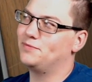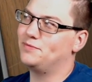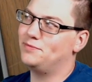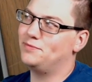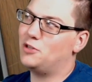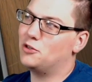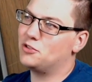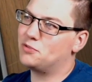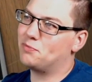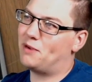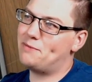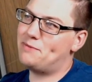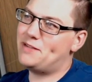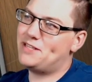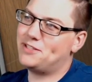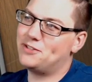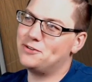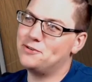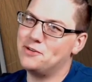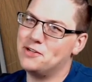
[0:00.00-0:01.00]
those might be
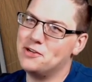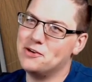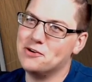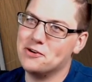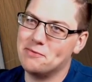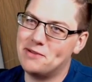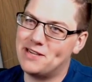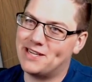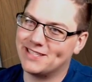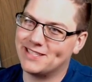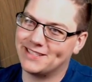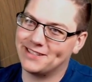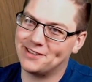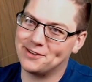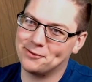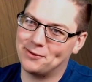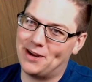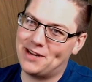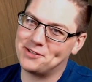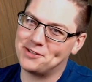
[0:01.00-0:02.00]
too new to be considered
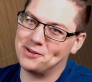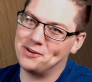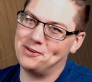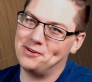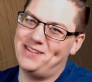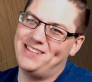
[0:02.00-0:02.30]
retro.